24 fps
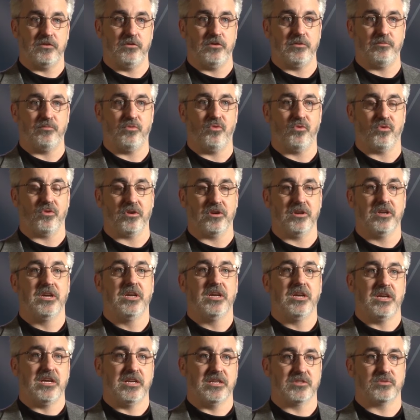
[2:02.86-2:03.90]
viewing porn
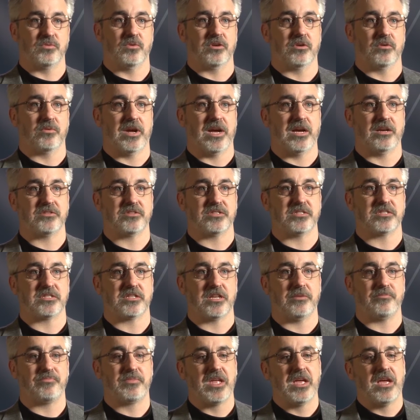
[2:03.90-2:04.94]
is what arouses
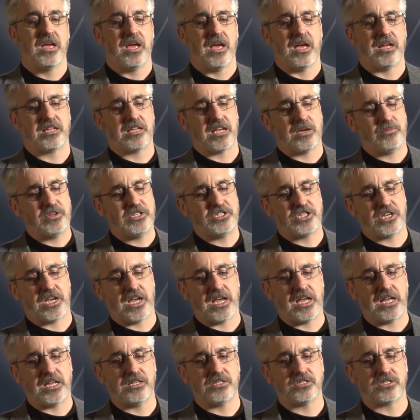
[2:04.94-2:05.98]
them. And can we
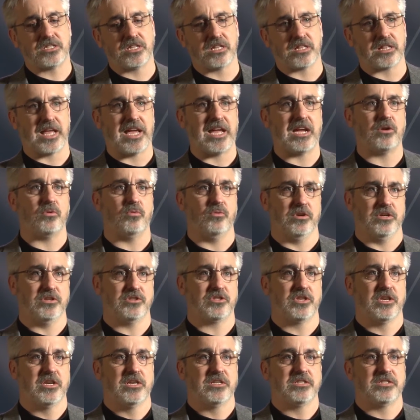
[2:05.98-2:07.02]
change the
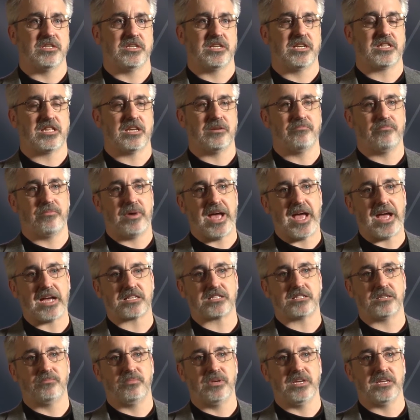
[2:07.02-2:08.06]
language to get them
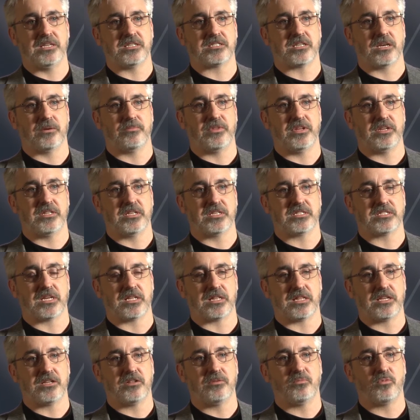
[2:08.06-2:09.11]
back to being something that's a
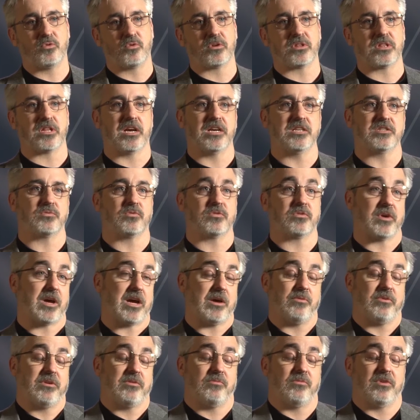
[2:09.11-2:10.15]
little more in lines with
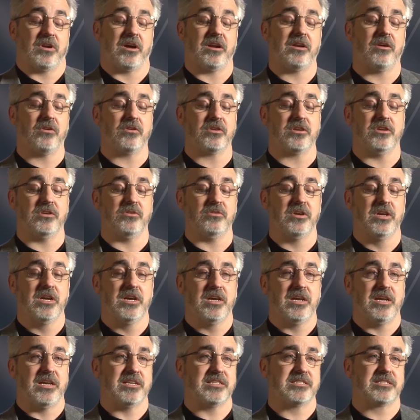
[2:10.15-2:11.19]
I would, what I'd argue
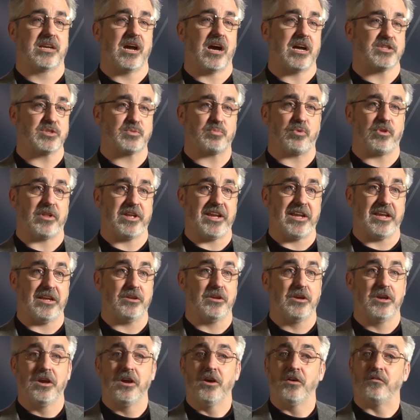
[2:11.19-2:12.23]
is God's
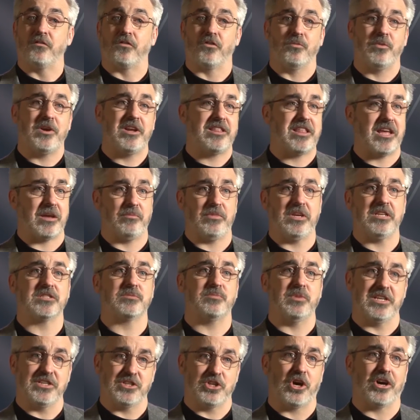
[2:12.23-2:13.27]
plan? For me, that means
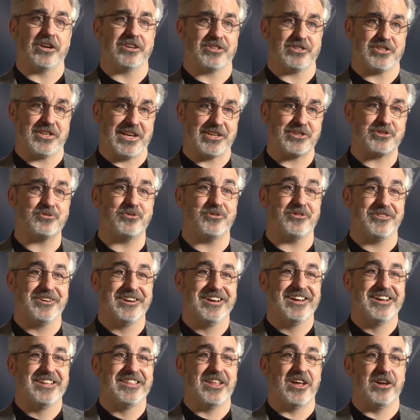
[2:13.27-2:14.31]
being donosexual.
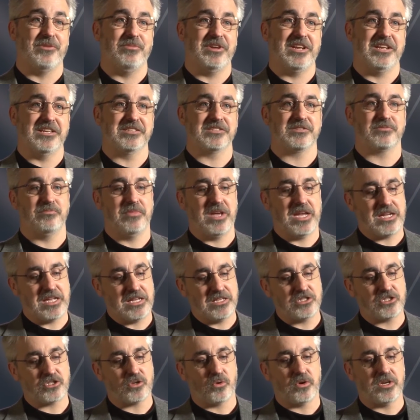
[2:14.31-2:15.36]
That means
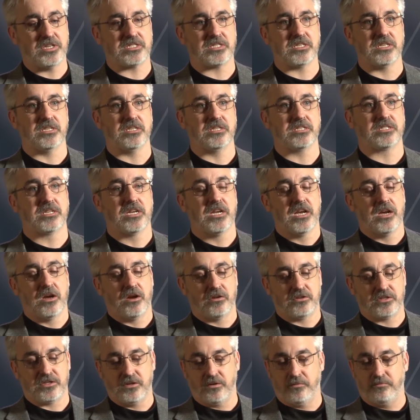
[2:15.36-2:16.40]
making choices,
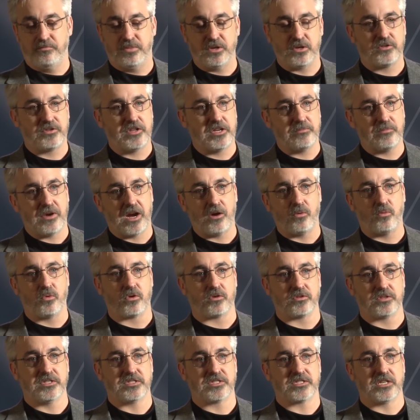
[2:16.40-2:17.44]
you know, building my
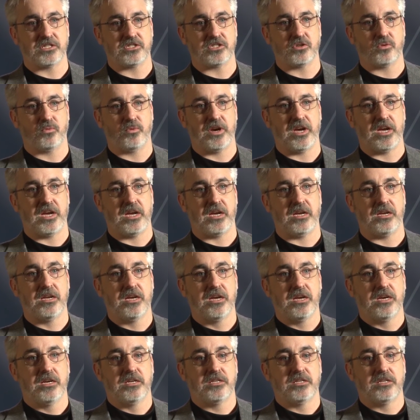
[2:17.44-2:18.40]
world in such a way